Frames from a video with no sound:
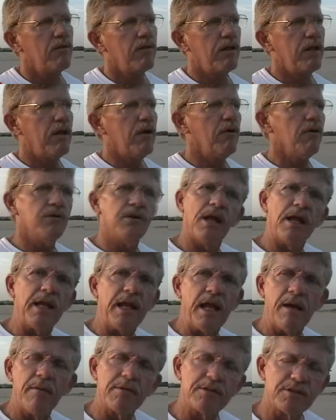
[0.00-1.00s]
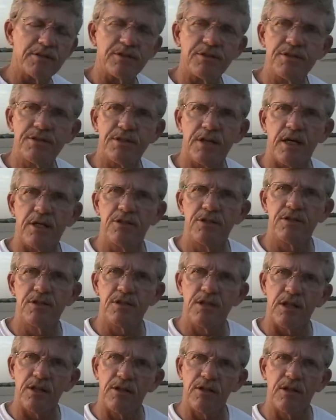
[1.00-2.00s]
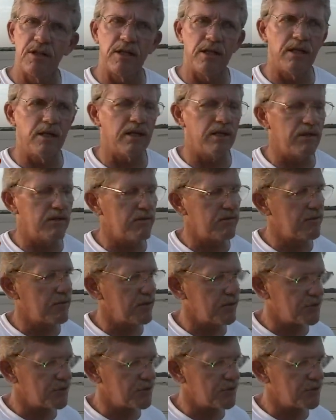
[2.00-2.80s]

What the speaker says: the aerodynamics are such that the